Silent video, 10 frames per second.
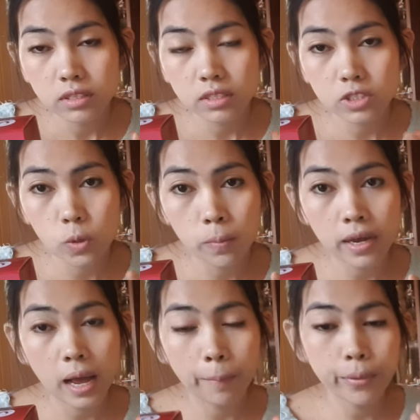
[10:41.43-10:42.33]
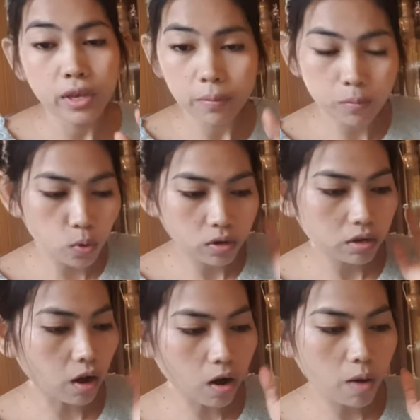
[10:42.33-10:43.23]
uh some copy of
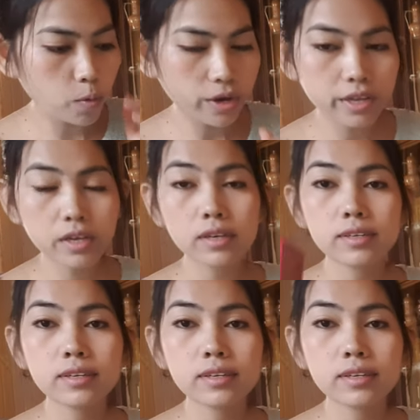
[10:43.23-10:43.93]
home and